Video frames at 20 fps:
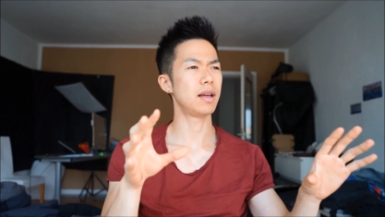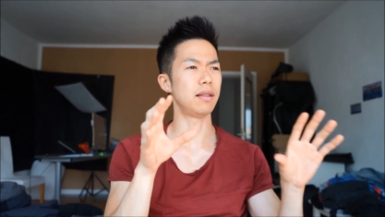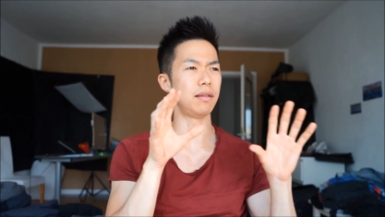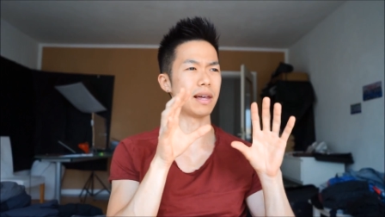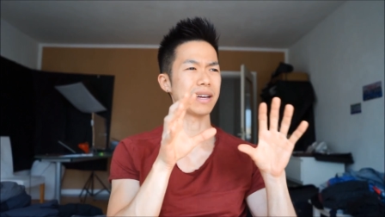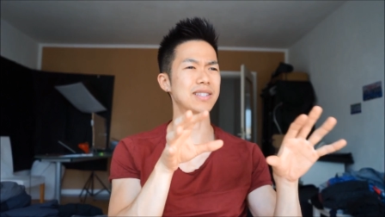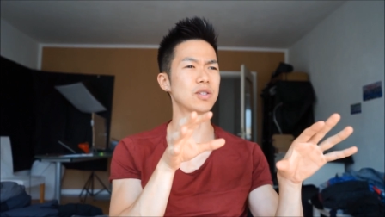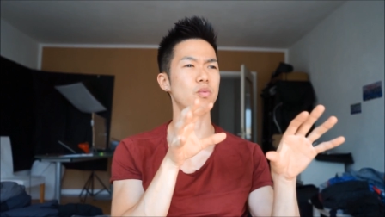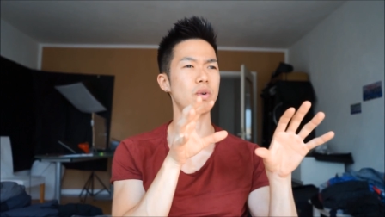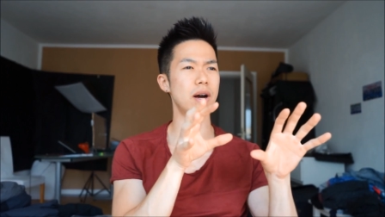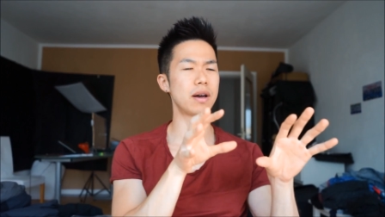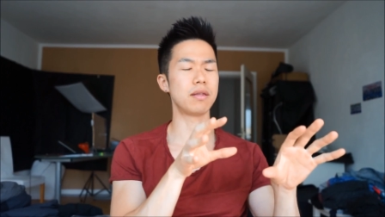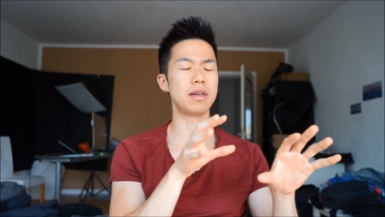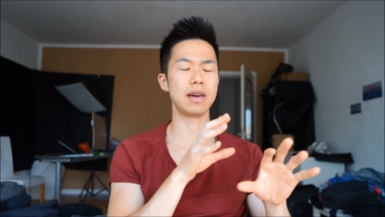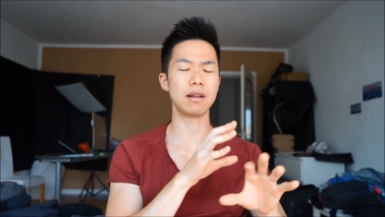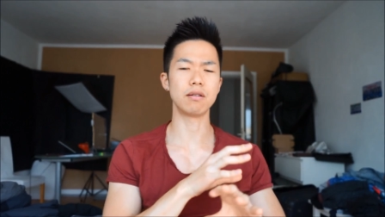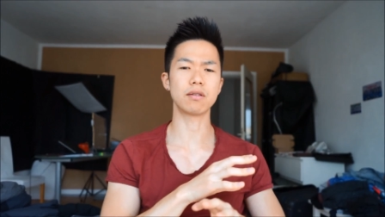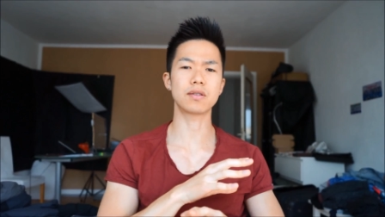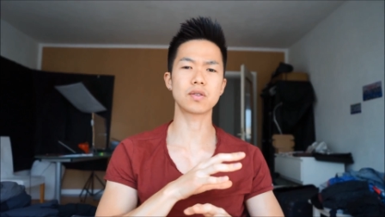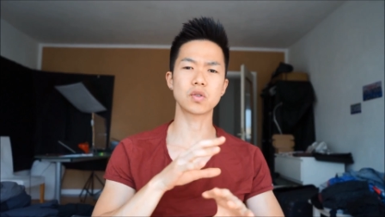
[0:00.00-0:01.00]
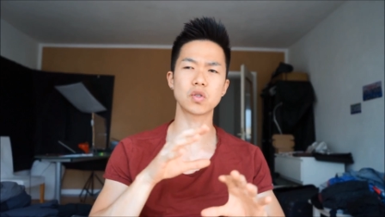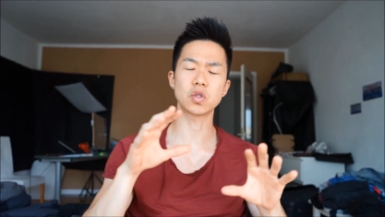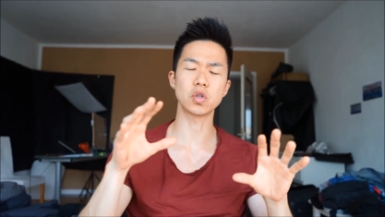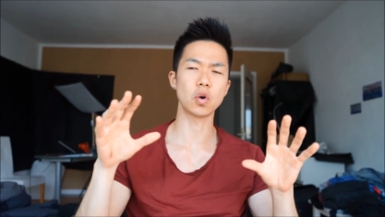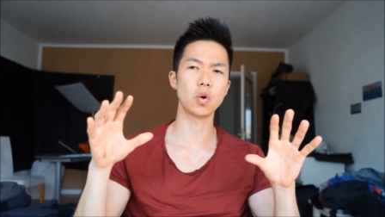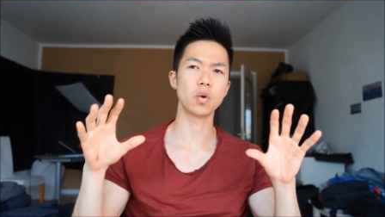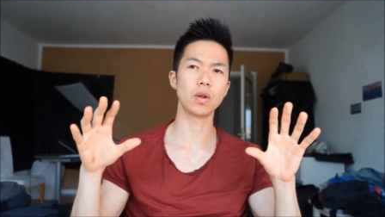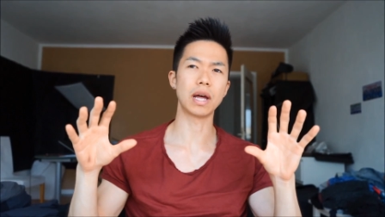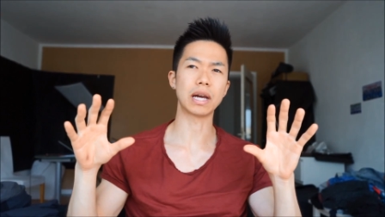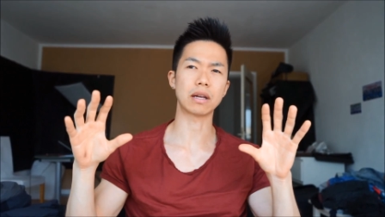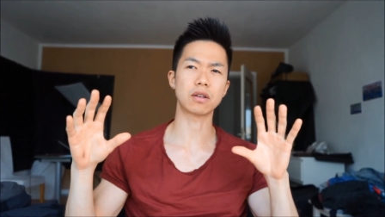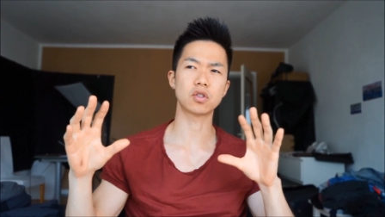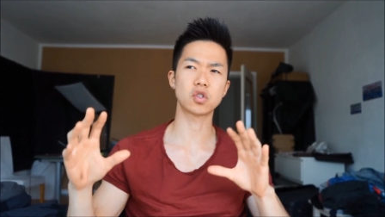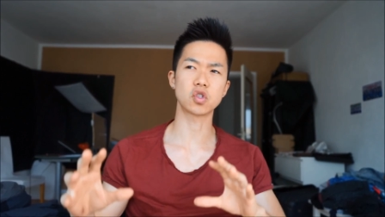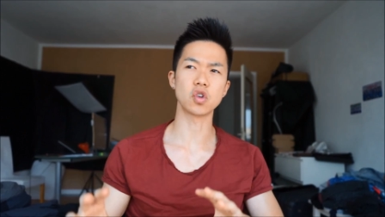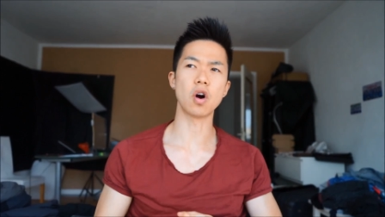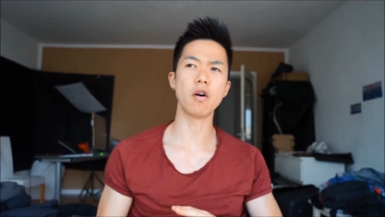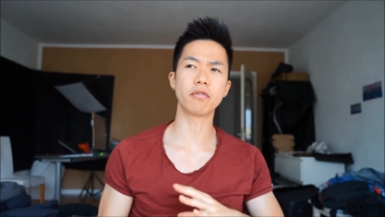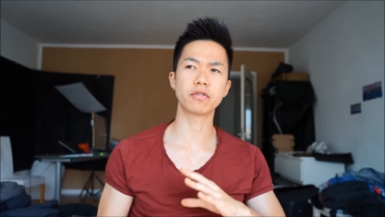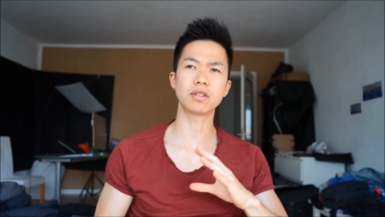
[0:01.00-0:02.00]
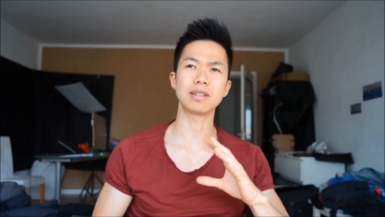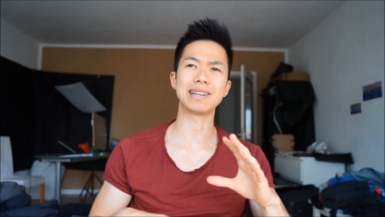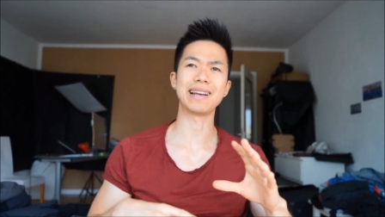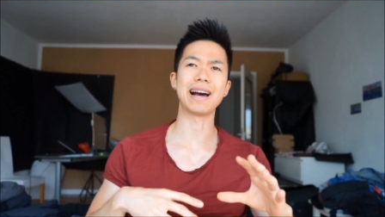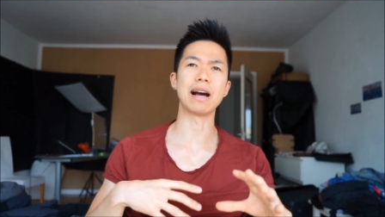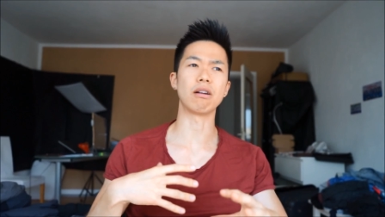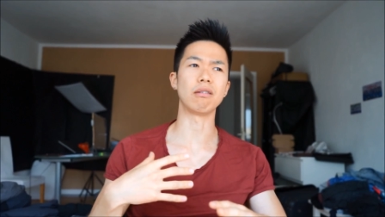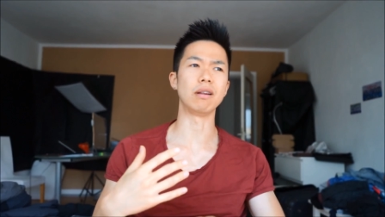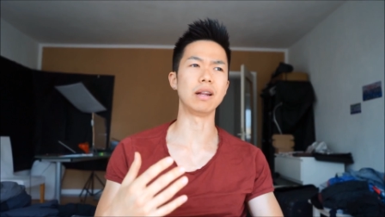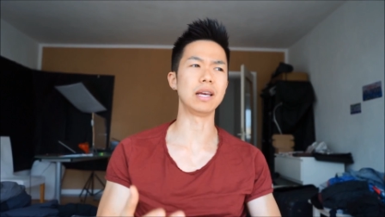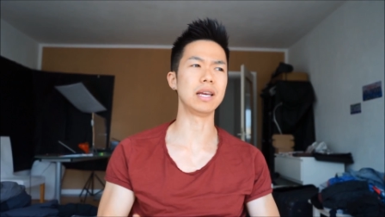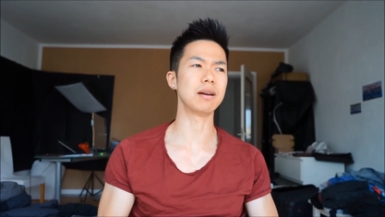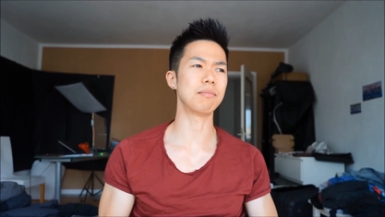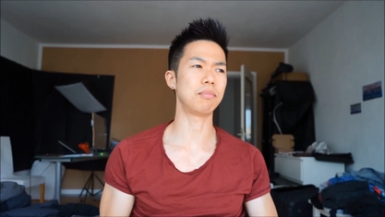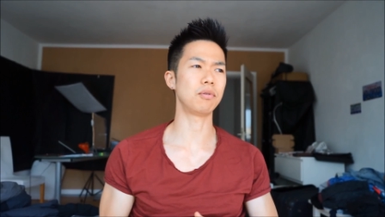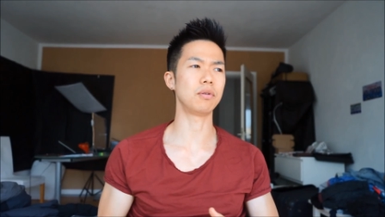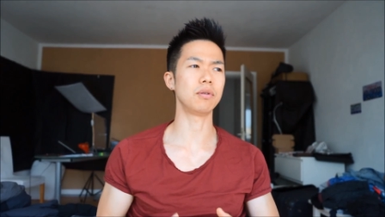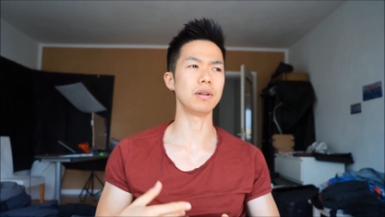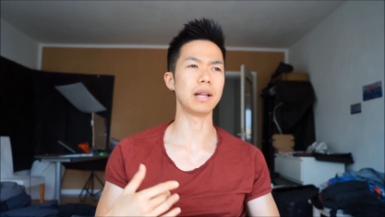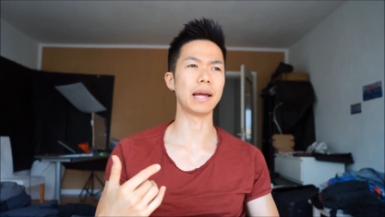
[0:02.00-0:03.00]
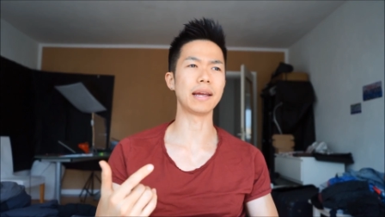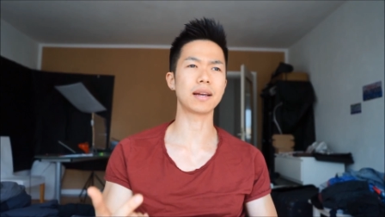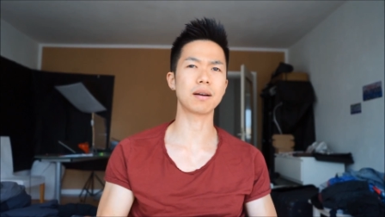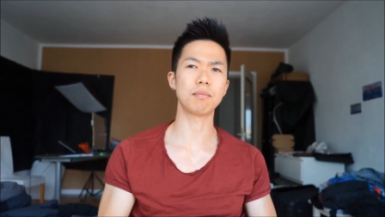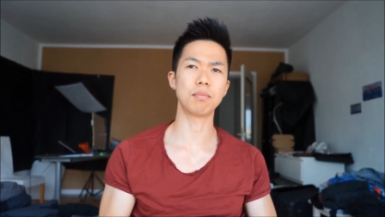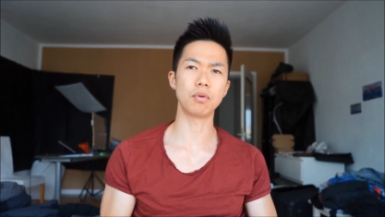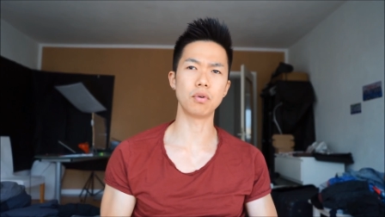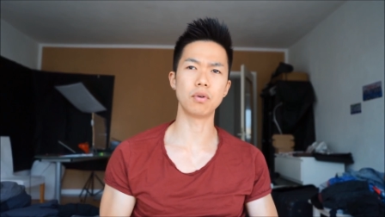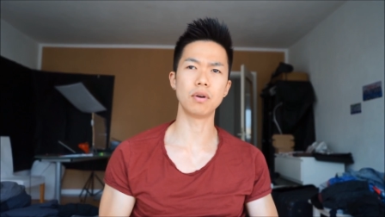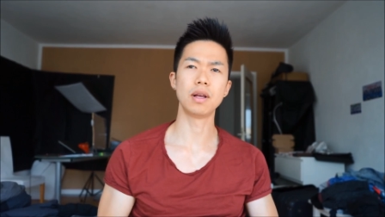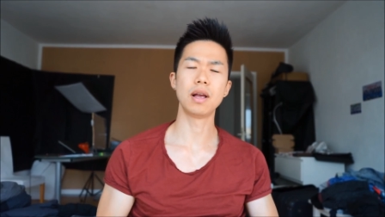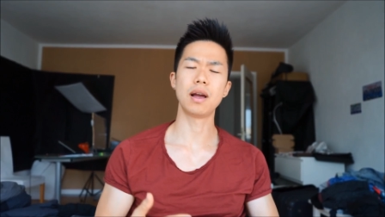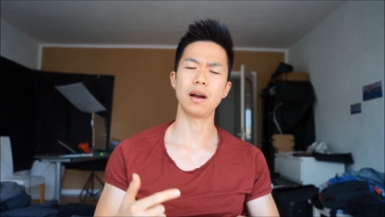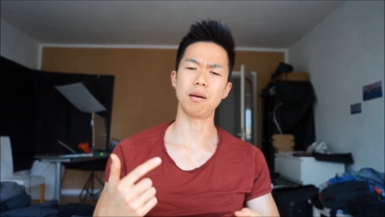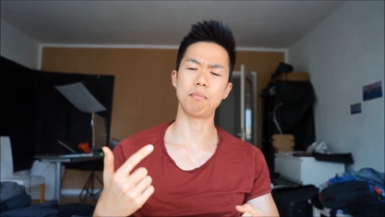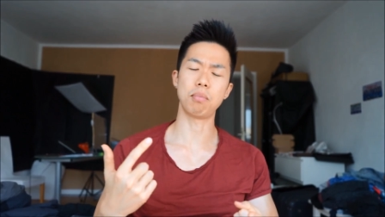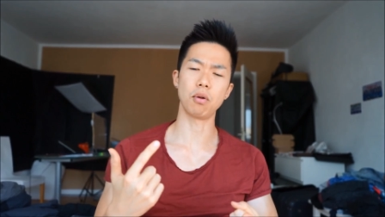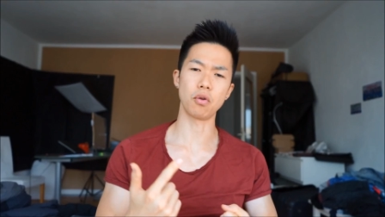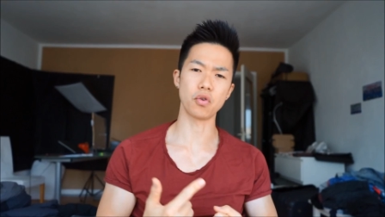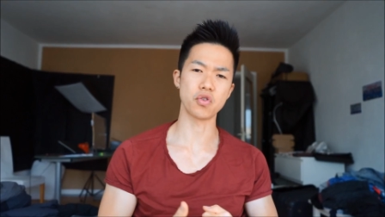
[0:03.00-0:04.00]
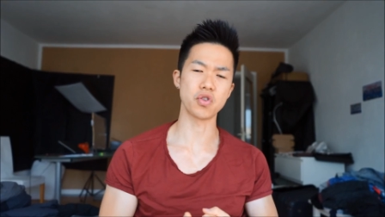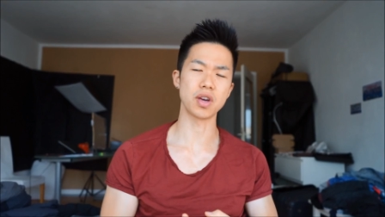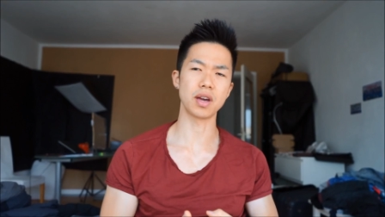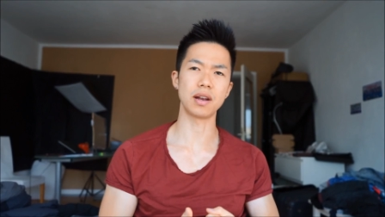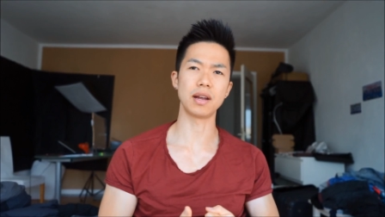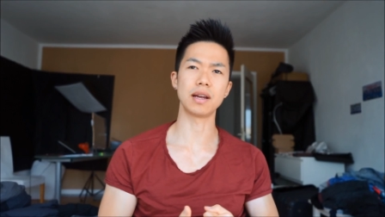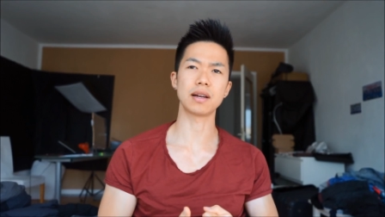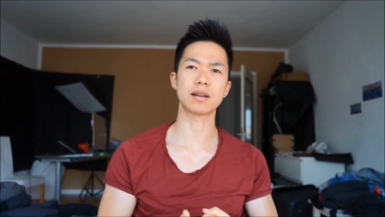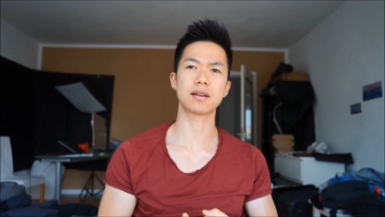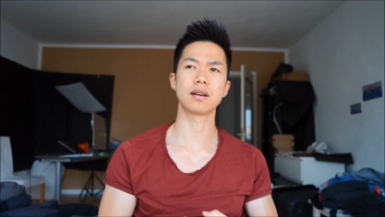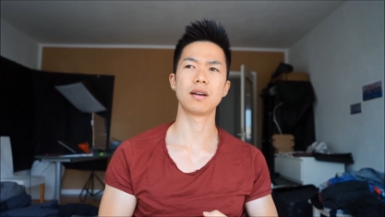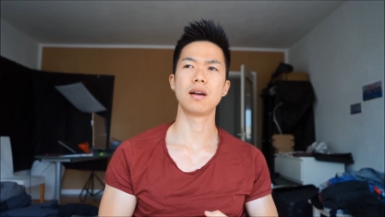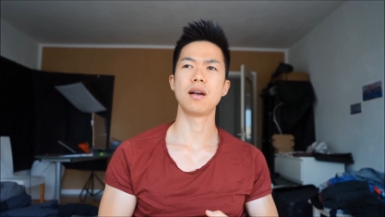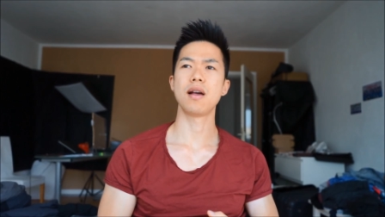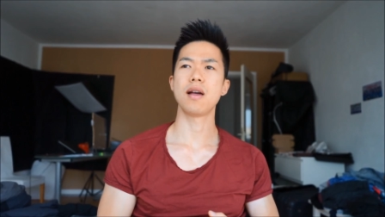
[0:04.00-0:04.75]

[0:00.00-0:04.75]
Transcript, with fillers: That's why they look so like soft and agreeable, likable, apologetic,